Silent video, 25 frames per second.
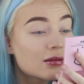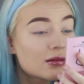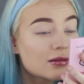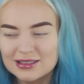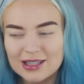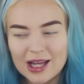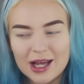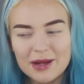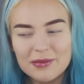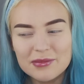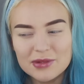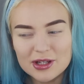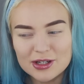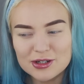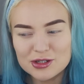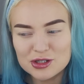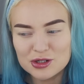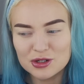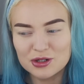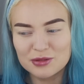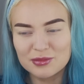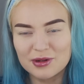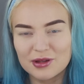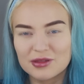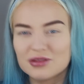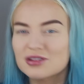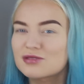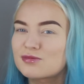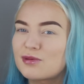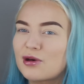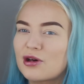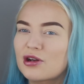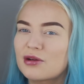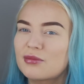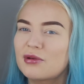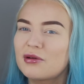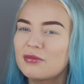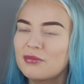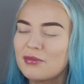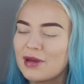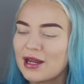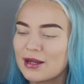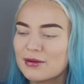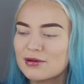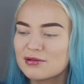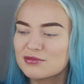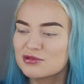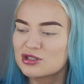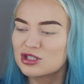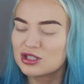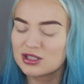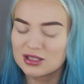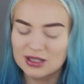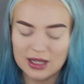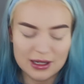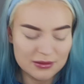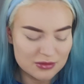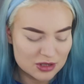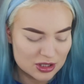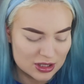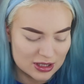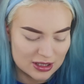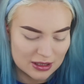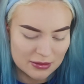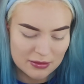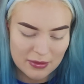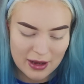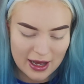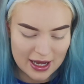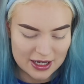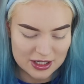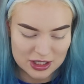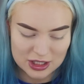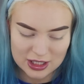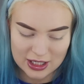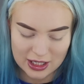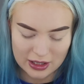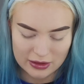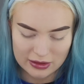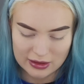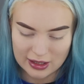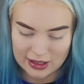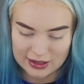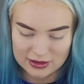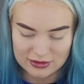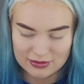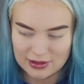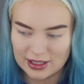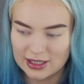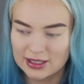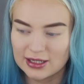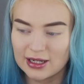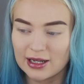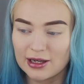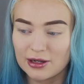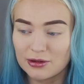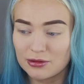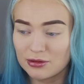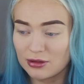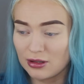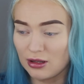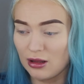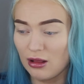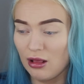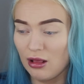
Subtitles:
So I'm not sure about this powder, but maybe I'm just imagining things right now.